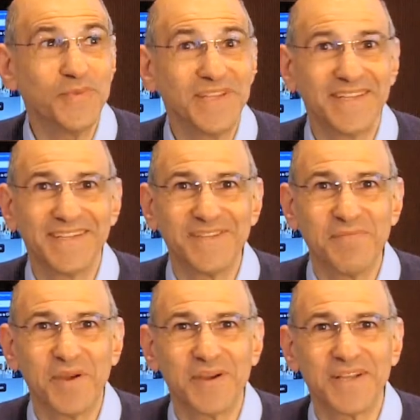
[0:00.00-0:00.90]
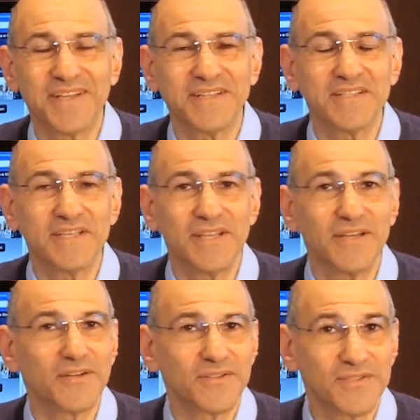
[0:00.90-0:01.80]
million Americans a
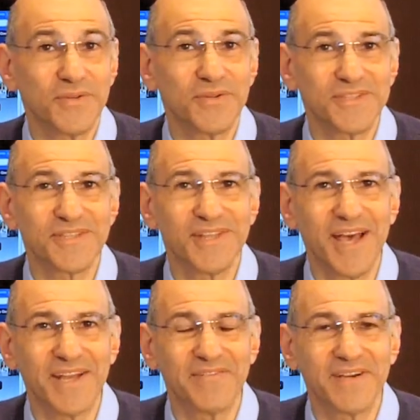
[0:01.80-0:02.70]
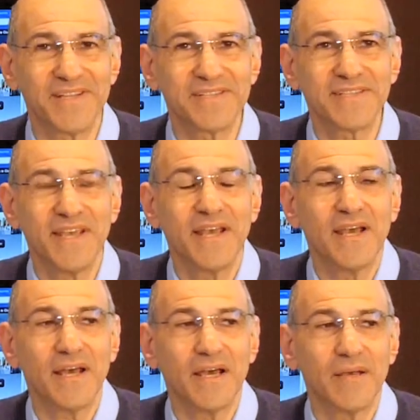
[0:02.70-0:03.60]
year, so it's a lot of us,
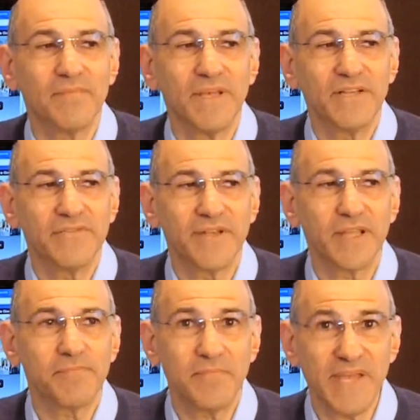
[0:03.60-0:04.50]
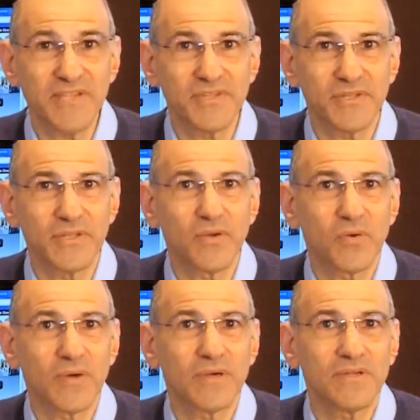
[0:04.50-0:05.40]
develop basal
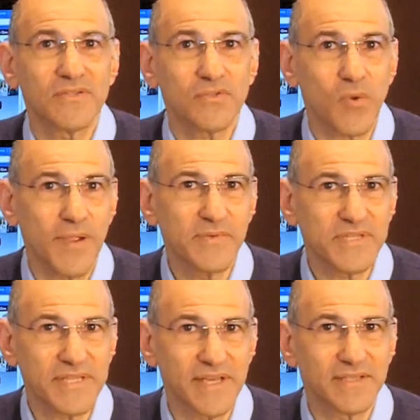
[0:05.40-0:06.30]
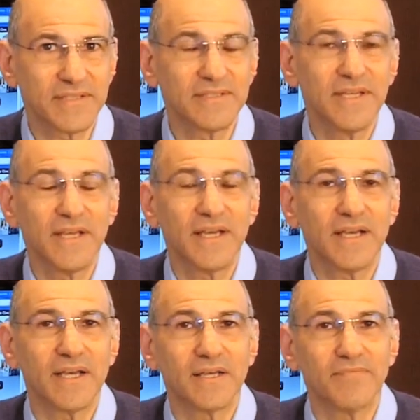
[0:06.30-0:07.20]
or squamous cell
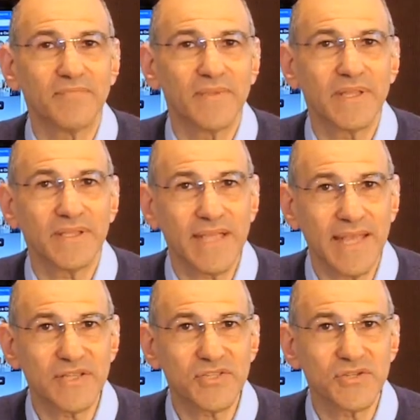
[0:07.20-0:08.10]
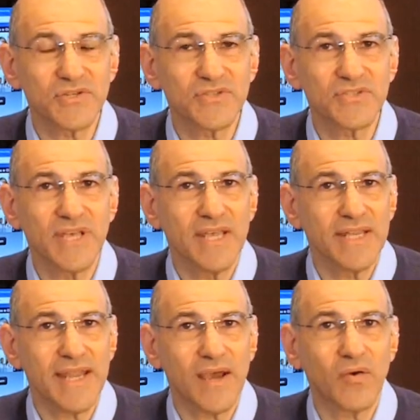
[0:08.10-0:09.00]
cancers.
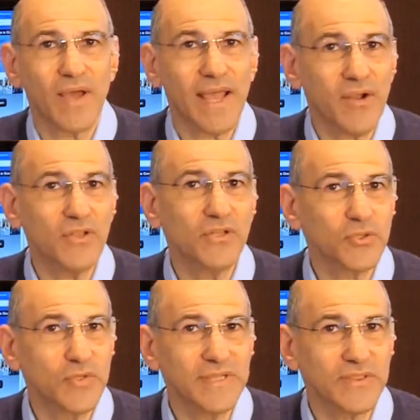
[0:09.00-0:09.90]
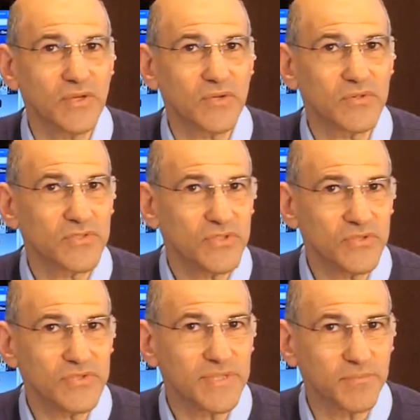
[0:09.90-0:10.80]
Now, how do you treat those? Do
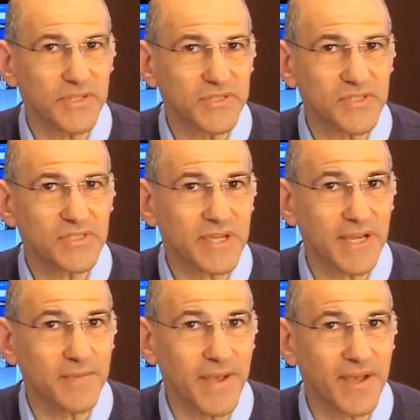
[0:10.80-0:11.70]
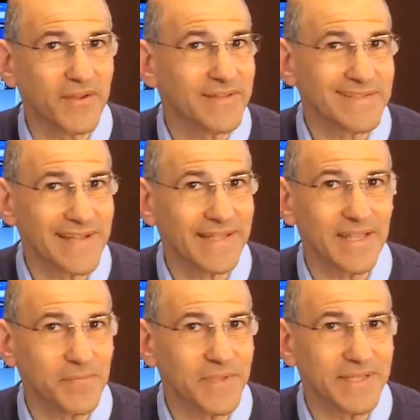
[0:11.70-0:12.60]
you simply just cut them out? It's not
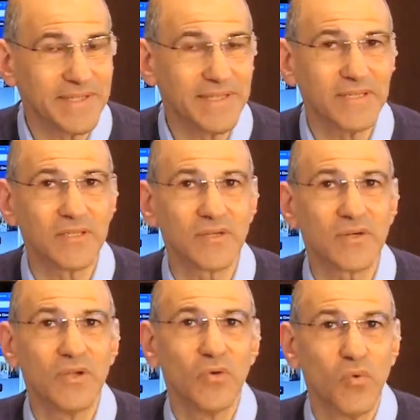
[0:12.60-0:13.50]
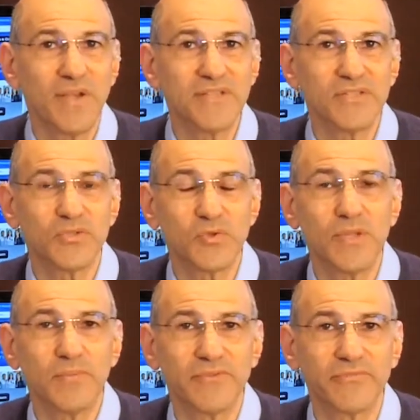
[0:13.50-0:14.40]
that big a deal, or what is the
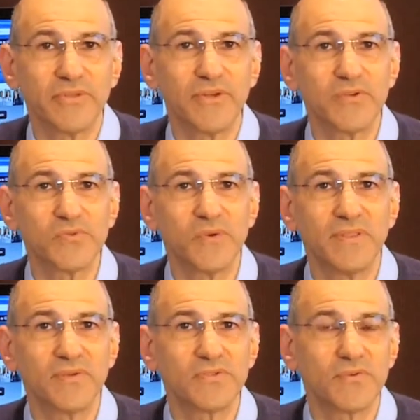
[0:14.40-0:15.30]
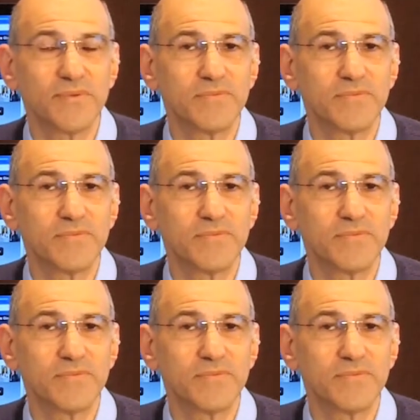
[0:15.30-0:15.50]
treatment for those when those are